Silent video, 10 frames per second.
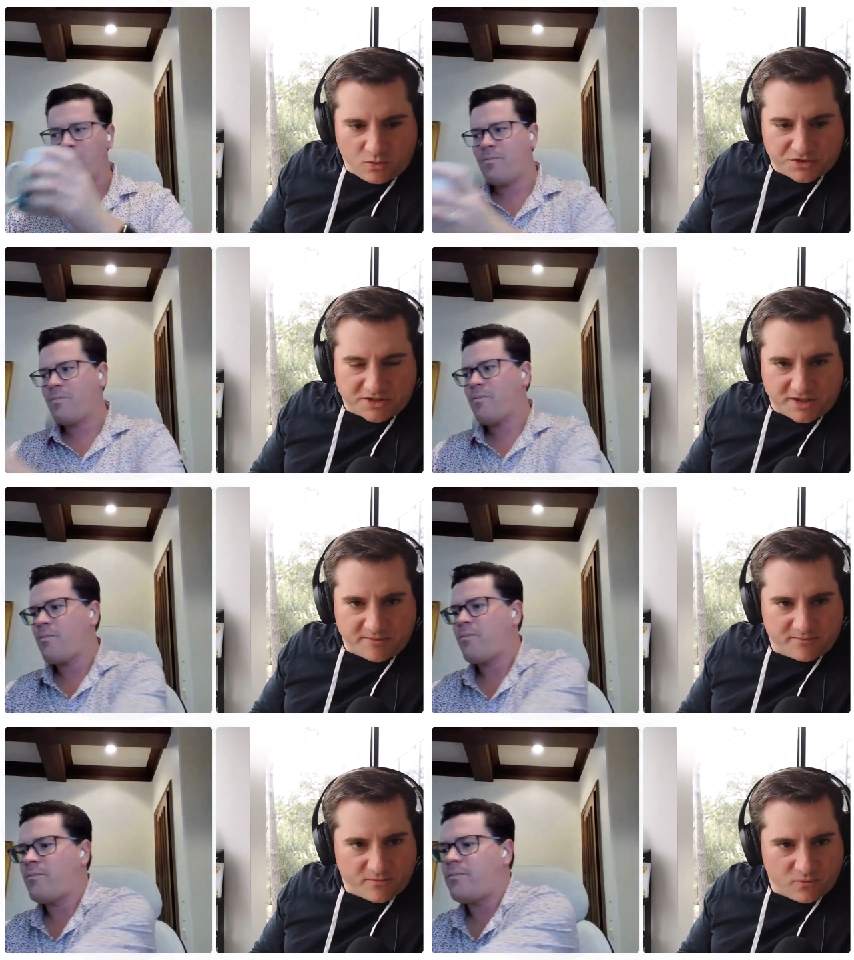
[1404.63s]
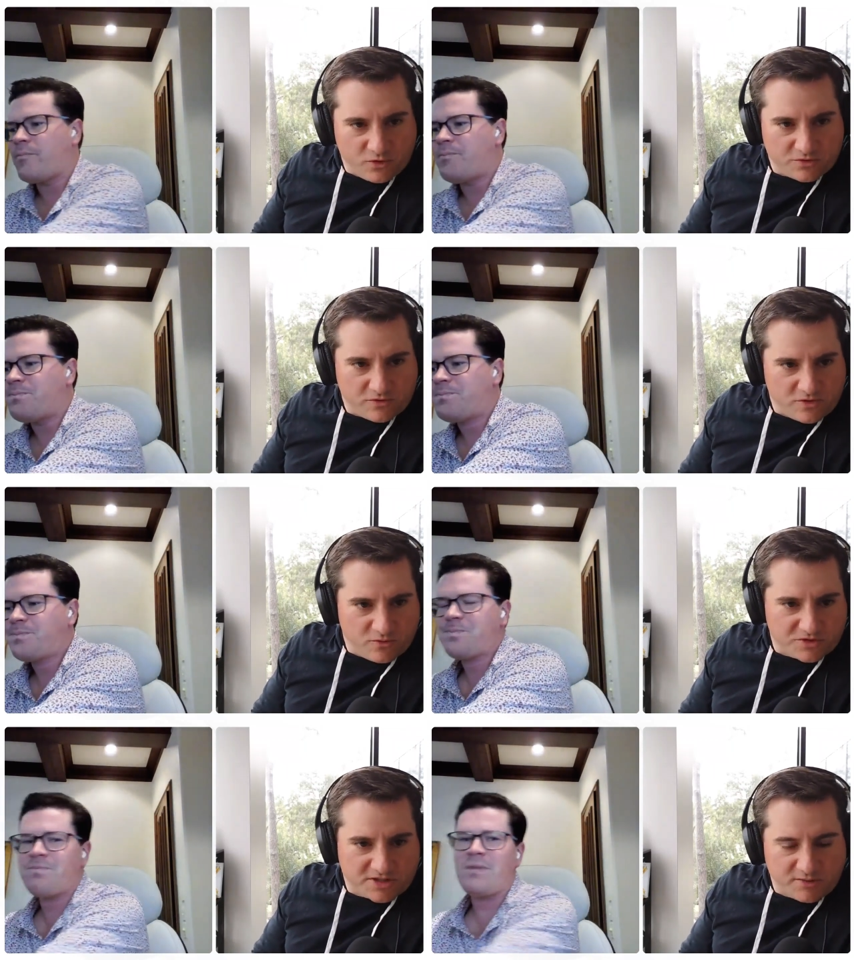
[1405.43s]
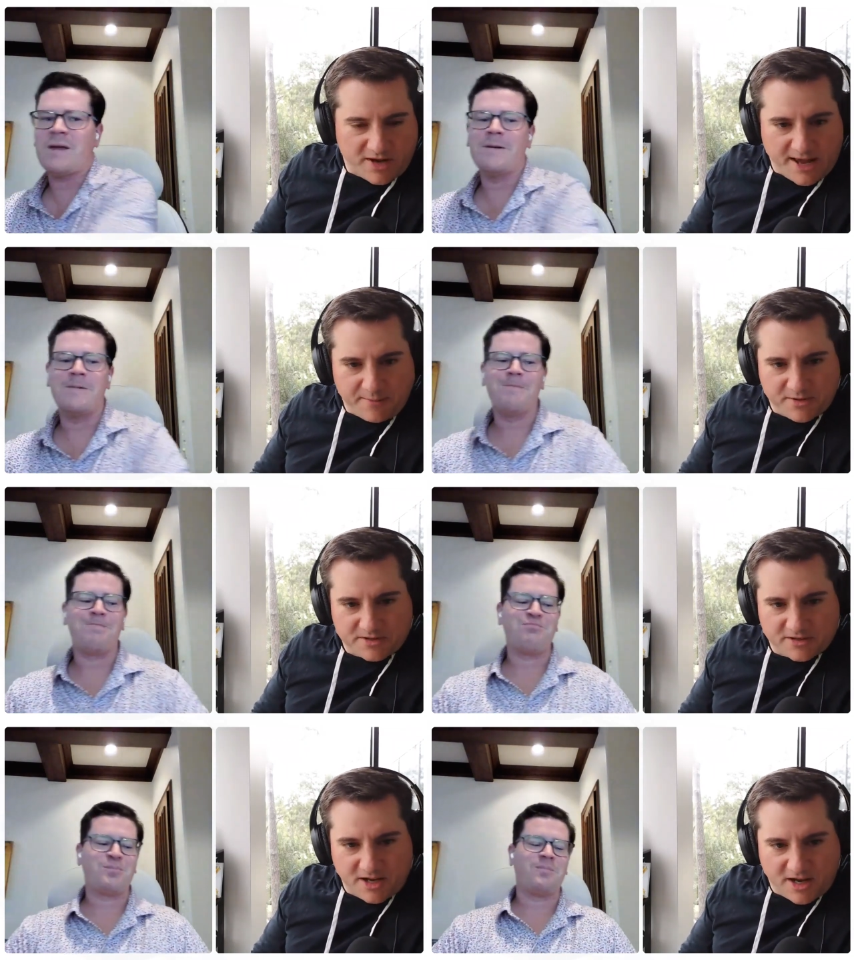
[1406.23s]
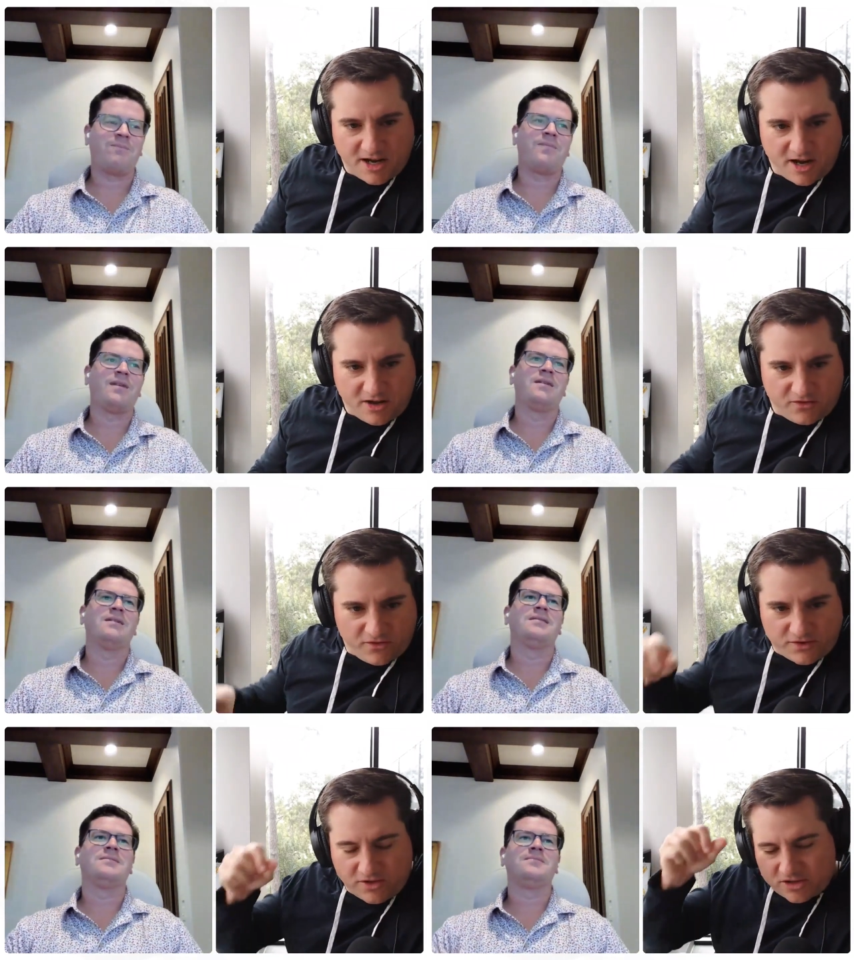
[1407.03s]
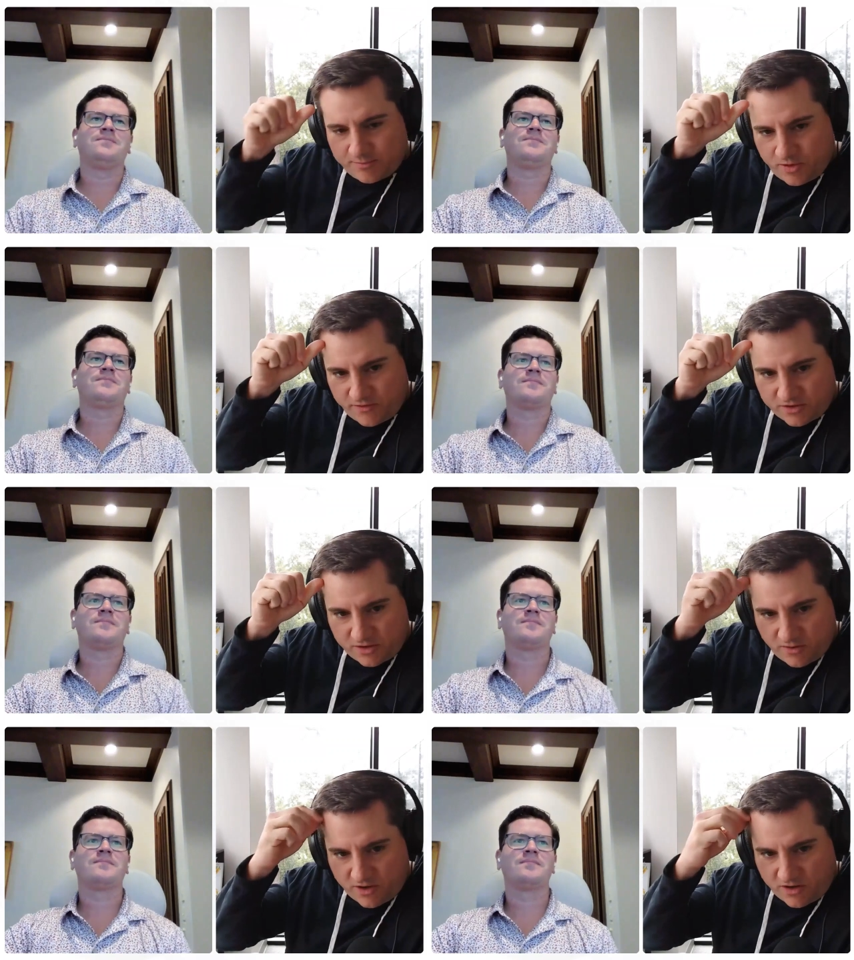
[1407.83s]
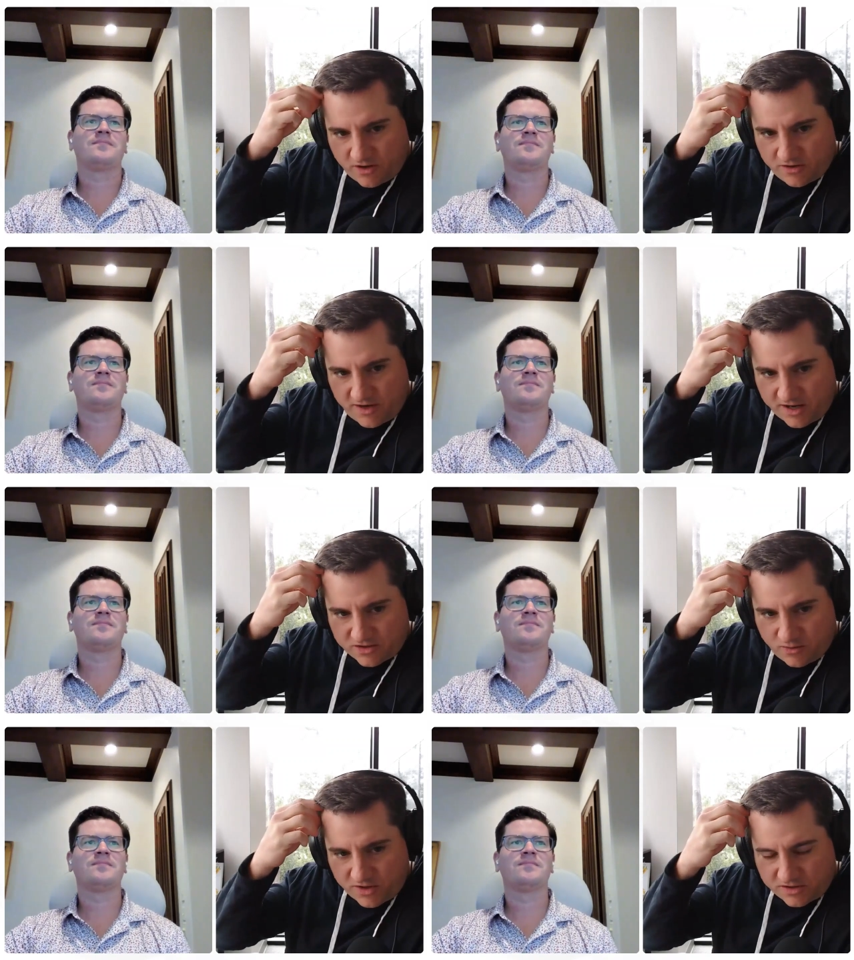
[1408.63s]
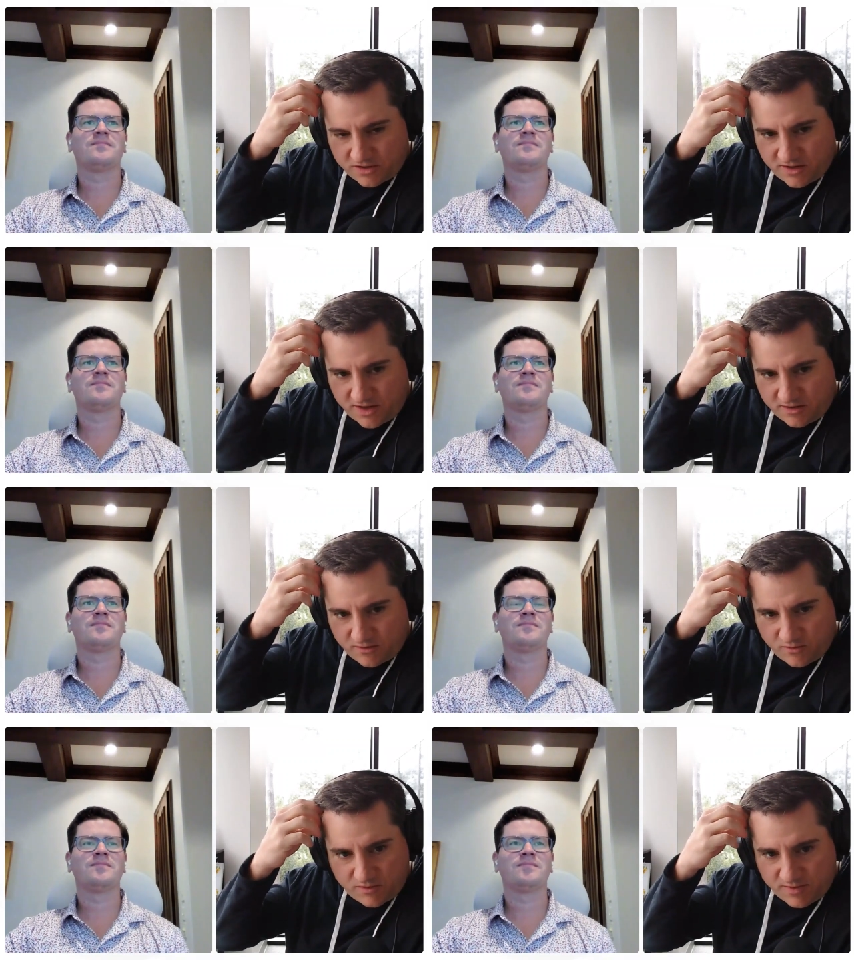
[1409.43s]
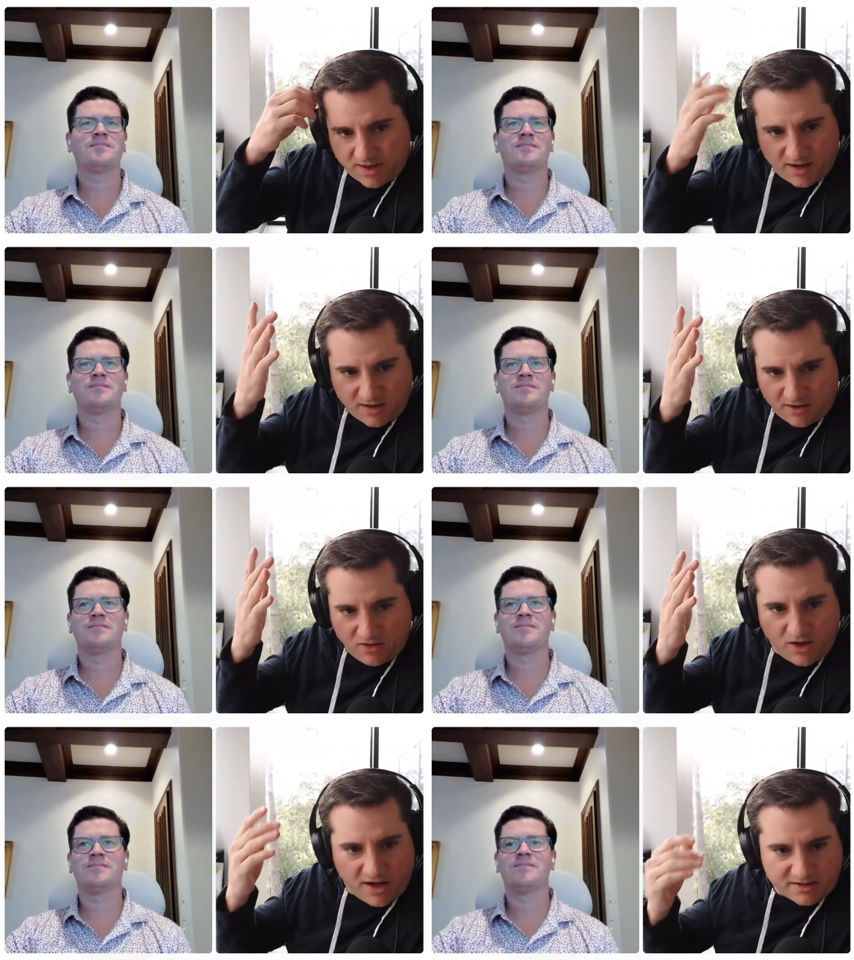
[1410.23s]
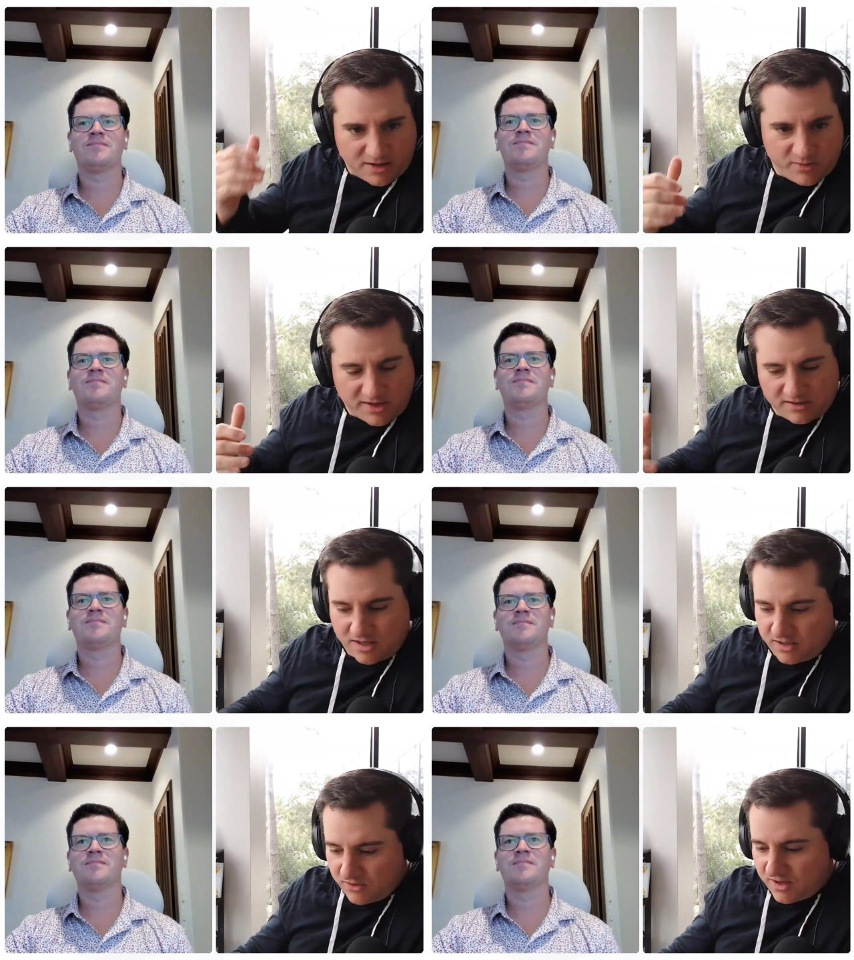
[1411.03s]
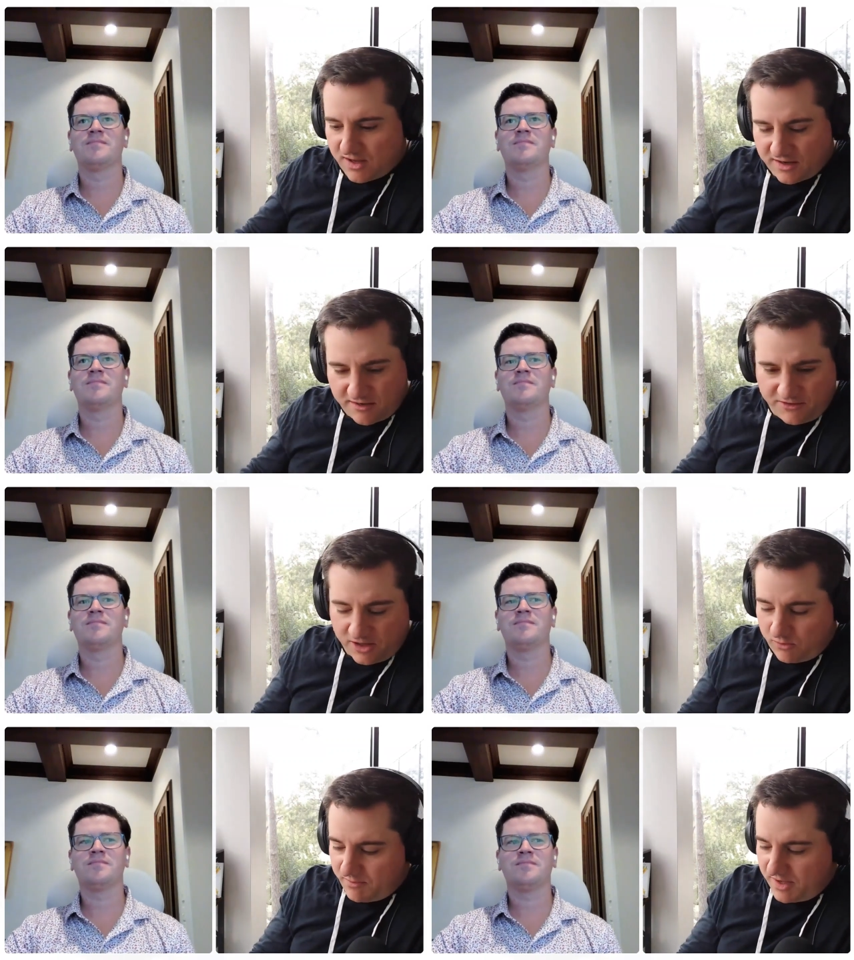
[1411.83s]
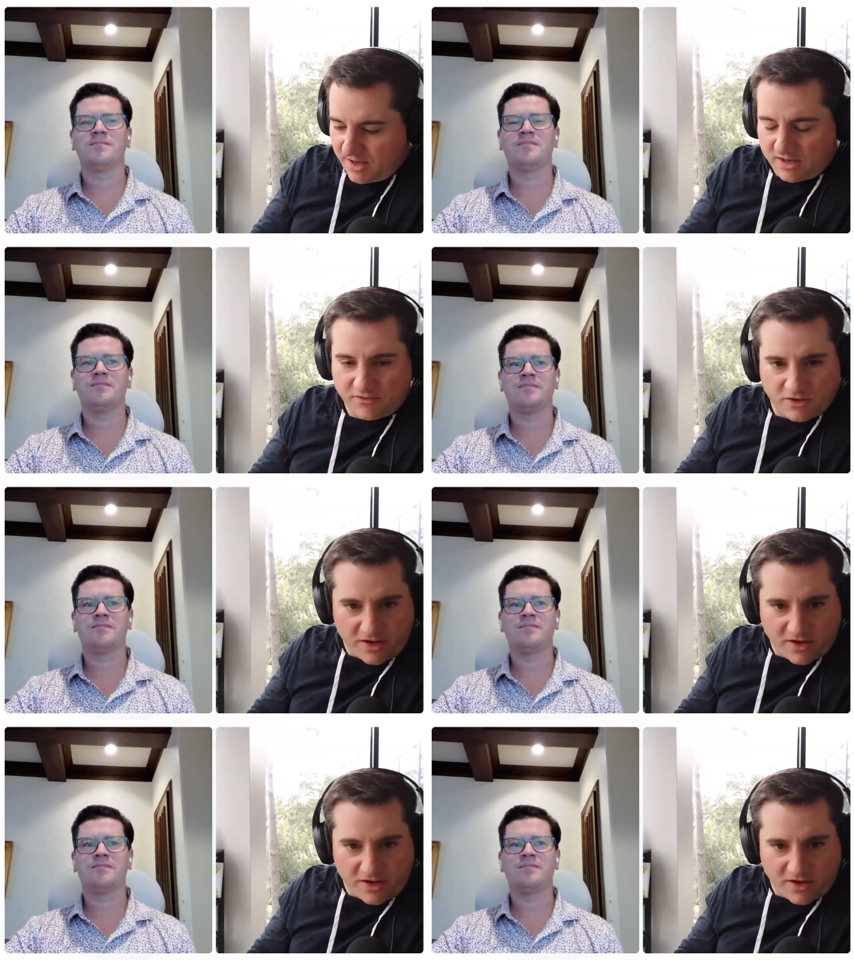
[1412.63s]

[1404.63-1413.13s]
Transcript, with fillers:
Speaker 1: we'll see we'll we'll see what happens. Uh, let, us jump over to our, our next question that we've been getting a lot, that we continue to get. I feel like we've been getting for the